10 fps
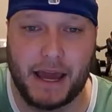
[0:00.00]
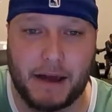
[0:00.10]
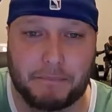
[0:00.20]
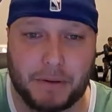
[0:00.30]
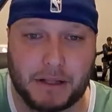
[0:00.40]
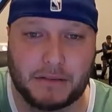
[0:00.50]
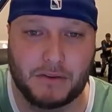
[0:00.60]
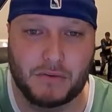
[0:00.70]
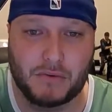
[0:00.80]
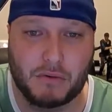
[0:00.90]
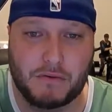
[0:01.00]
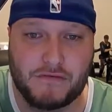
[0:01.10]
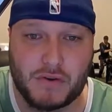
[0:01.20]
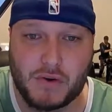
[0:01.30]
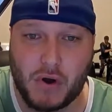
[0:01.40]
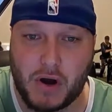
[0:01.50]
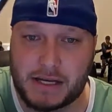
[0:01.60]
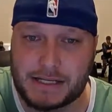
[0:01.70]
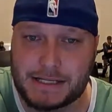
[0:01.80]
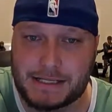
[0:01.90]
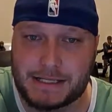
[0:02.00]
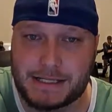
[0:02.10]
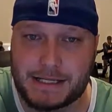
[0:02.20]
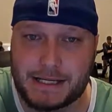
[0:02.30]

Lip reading: I don't know if you guys can see that.